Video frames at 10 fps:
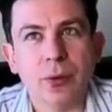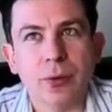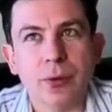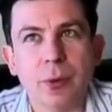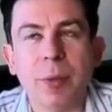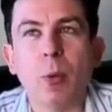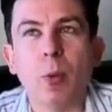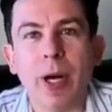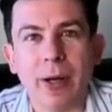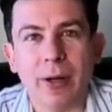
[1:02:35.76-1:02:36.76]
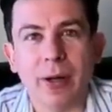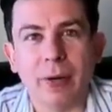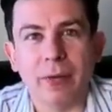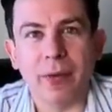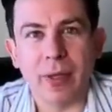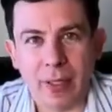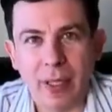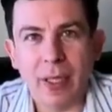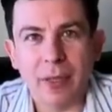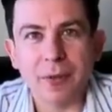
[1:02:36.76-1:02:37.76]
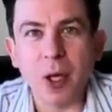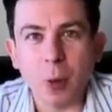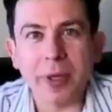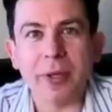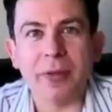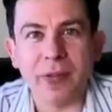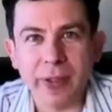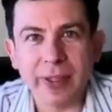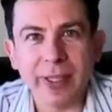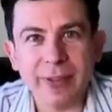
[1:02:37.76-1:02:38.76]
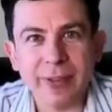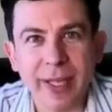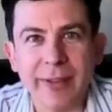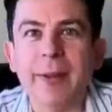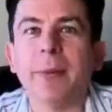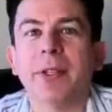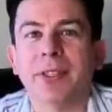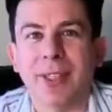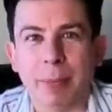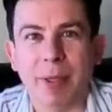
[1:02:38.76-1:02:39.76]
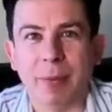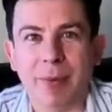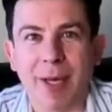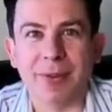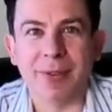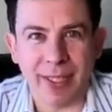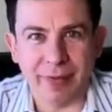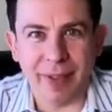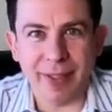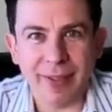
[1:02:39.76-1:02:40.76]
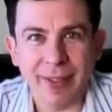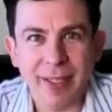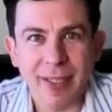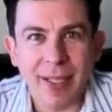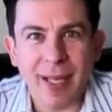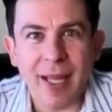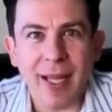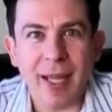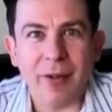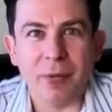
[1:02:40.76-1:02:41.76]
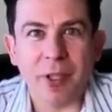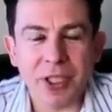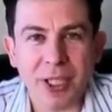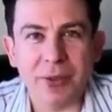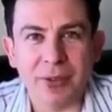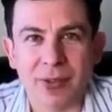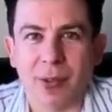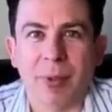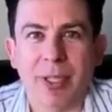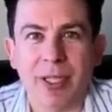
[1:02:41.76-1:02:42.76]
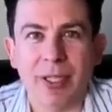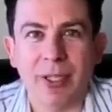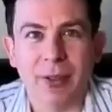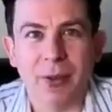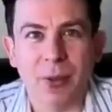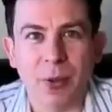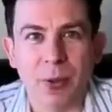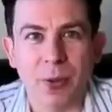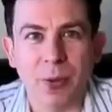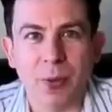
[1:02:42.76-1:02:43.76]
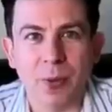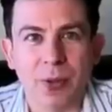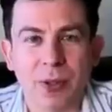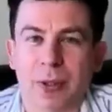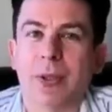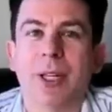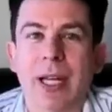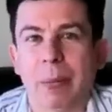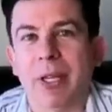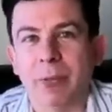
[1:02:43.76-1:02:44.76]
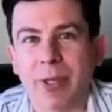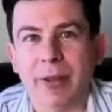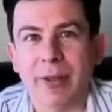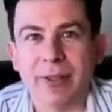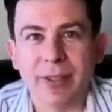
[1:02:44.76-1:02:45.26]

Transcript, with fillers: to be aware of know what your field is and know when you're stepping outside of it hmm. and reach out to somebody who to collaborate with because